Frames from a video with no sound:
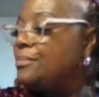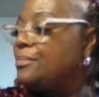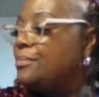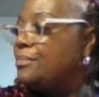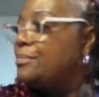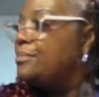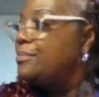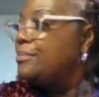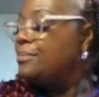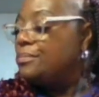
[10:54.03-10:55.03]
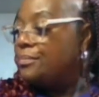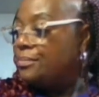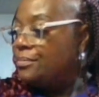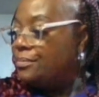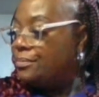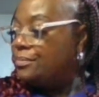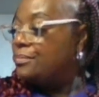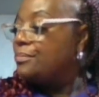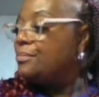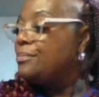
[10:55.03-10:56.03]

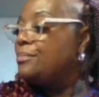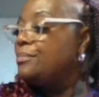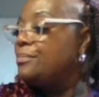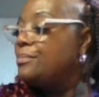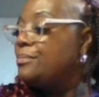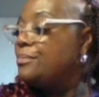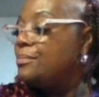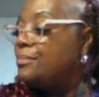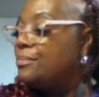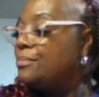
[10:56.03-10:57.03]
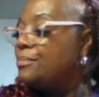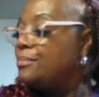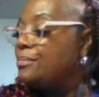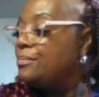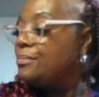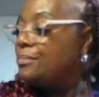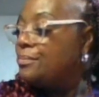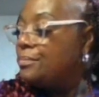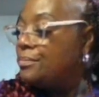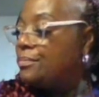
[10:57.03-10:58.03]

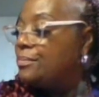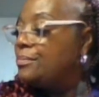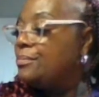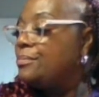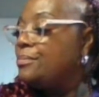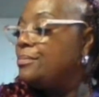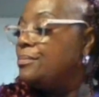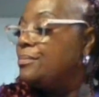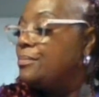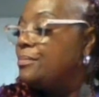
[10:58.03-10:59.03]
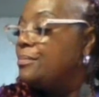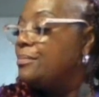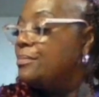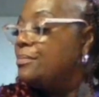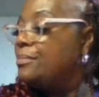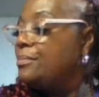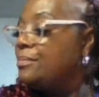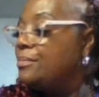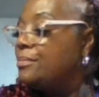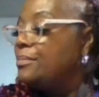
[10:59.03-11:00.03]

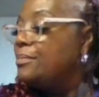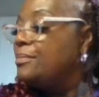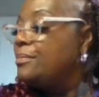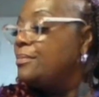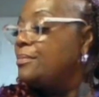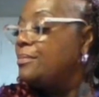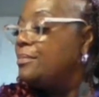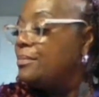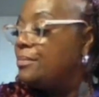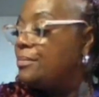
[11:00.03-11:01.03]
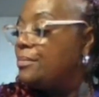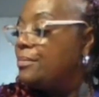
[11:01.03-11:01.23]
(silent)